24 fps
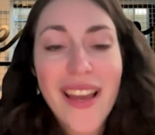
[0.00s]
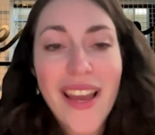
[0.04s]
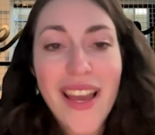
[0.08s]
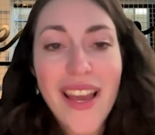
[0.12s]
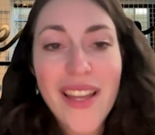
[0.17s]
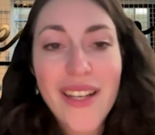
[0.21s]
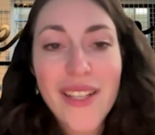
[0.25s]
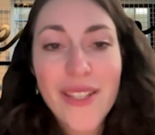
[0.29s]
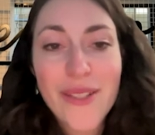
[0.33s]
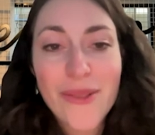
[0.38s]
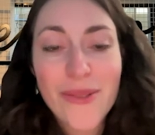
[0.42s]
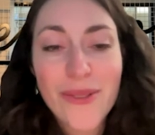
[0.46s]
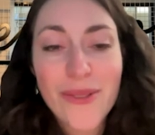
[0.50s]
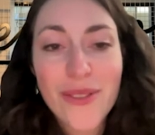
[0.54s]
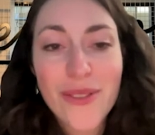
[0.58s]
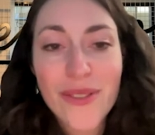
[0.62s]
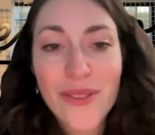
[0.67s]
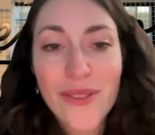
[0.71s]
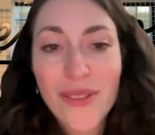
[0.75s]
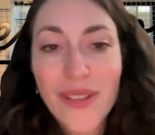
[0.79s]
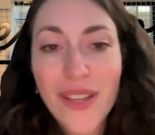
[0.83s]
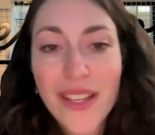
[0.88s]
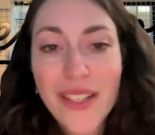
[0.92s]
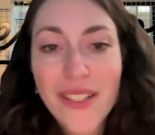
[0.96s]
And
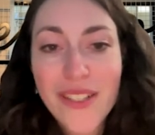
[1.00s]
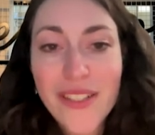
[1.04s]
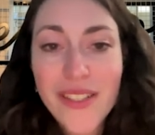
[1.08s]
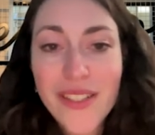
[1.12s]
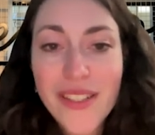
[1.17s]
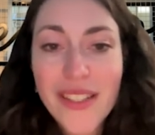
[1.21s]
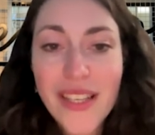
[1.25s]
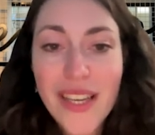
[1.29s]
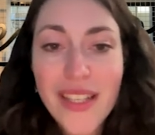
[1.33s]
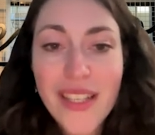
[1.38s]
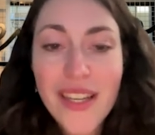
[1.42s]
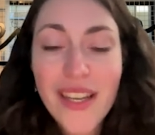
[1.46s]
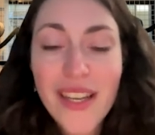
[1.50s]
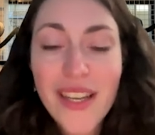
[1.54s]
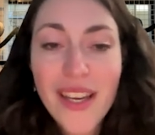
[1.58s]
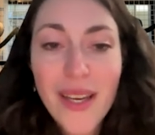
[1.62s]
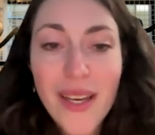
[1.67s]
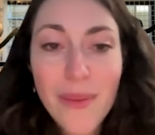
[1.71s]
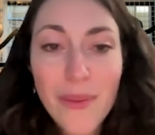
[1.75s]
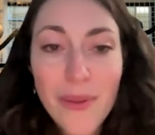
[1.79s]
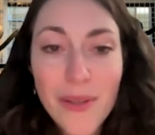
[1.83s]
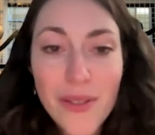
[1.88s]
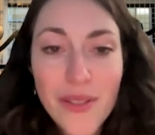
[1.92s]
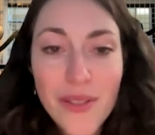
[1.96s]
also you can just get
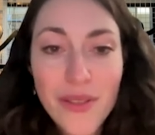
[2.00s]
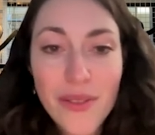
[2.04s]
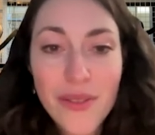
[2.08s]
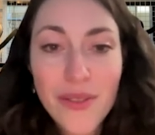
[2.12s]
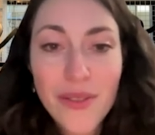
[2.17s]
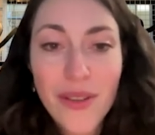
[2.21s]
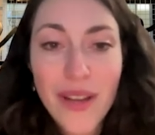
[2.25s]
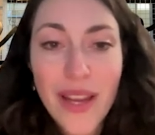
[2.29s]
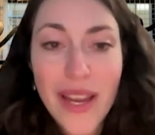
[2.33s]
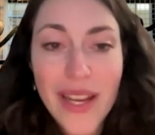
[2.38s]
a Personio